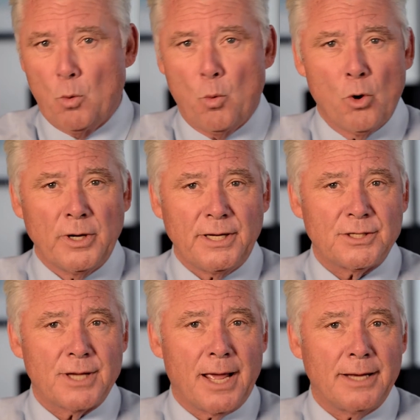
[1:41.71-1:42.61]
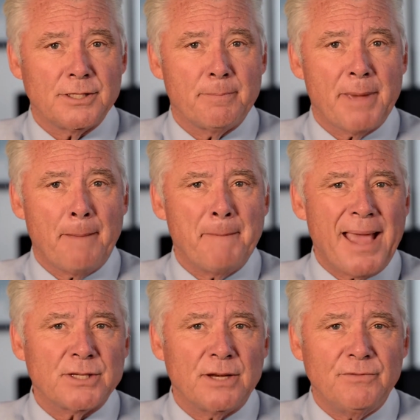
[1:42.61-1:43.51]
Warning signs about
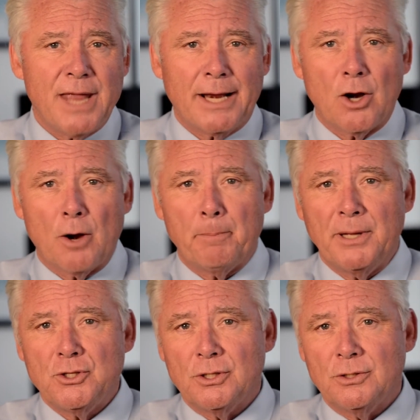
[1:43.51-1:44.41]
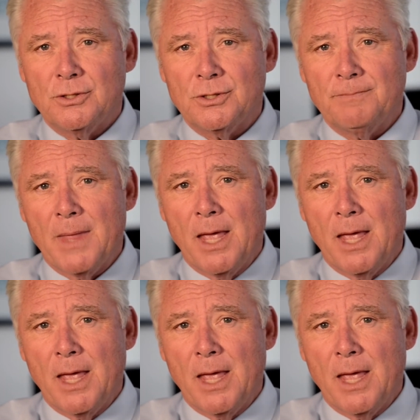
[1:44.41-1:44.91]
massive debt in our pensions